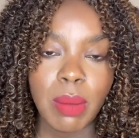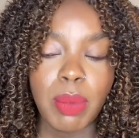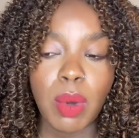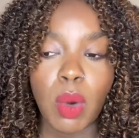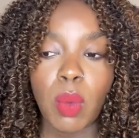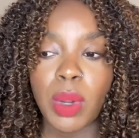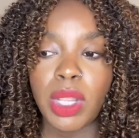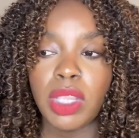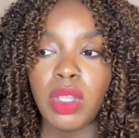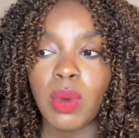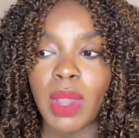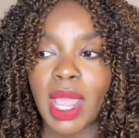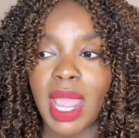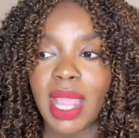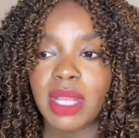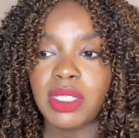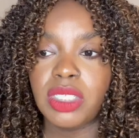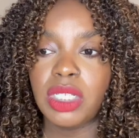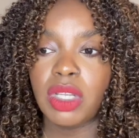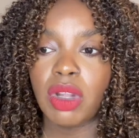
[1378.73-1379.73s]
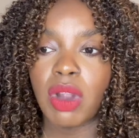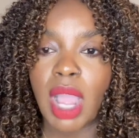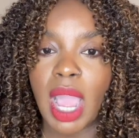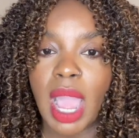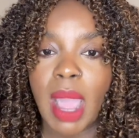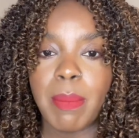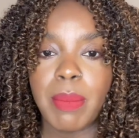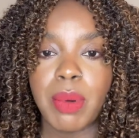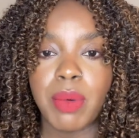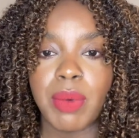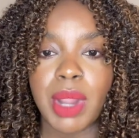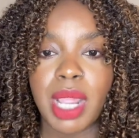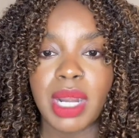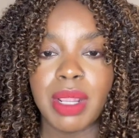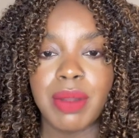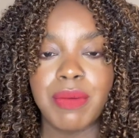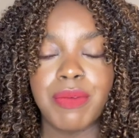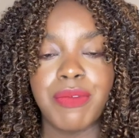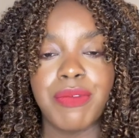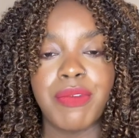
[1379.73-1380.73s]
But when you actually are
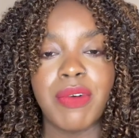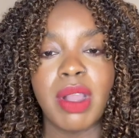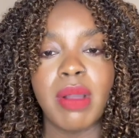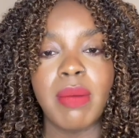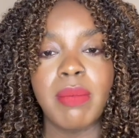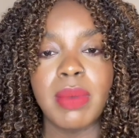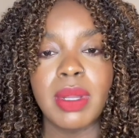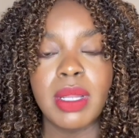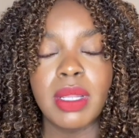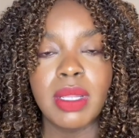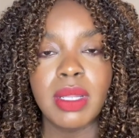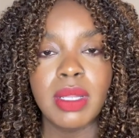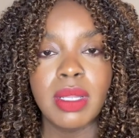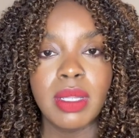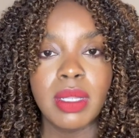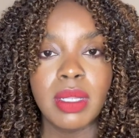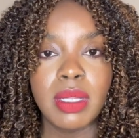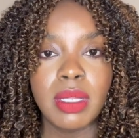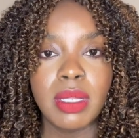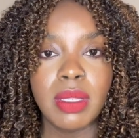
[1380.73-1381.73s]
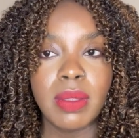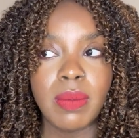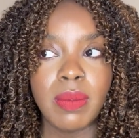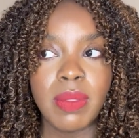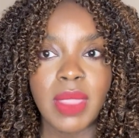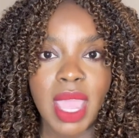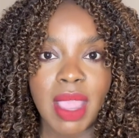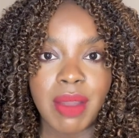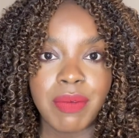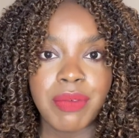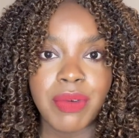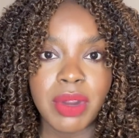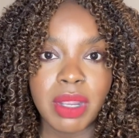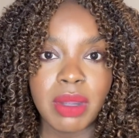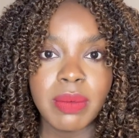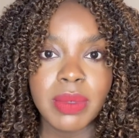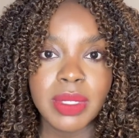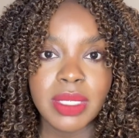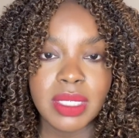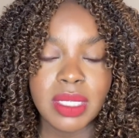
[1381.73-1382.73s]
operating from that
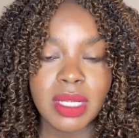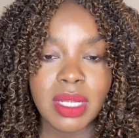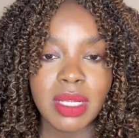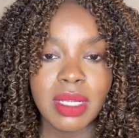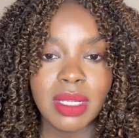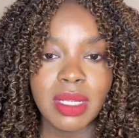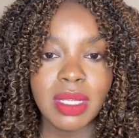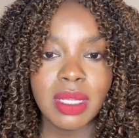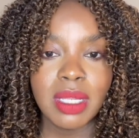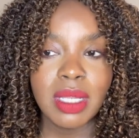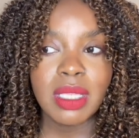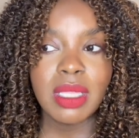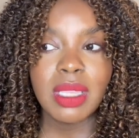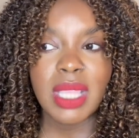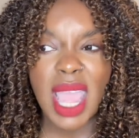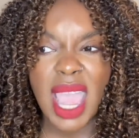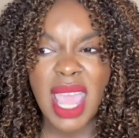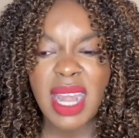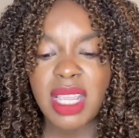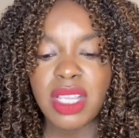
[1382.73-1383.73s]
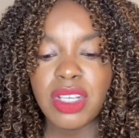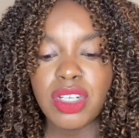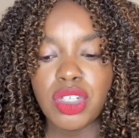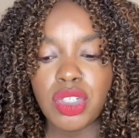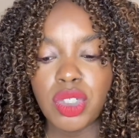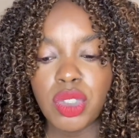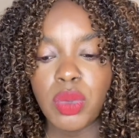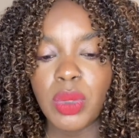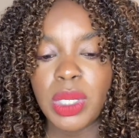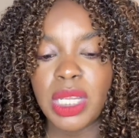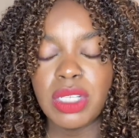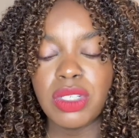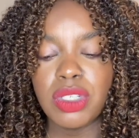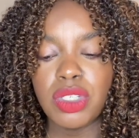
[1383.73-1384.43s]
frequency, that is you